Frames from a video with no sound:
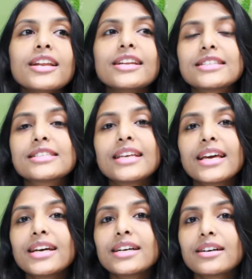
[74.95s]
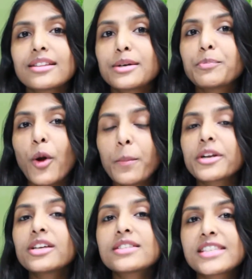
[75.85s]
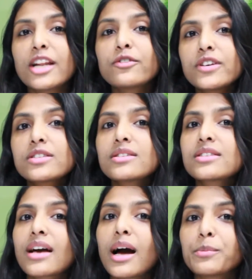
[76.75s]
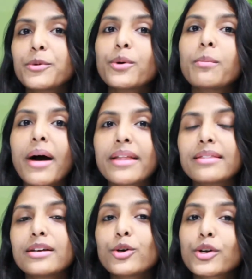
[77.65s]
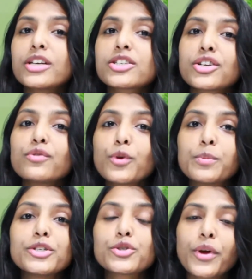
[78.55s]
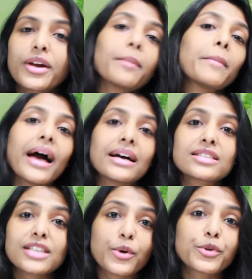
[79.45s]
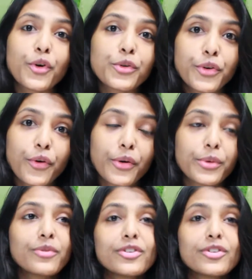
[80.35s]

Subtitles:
Let's say the property itself is in Scarborough, but the location would be showing up as downtown Toronto,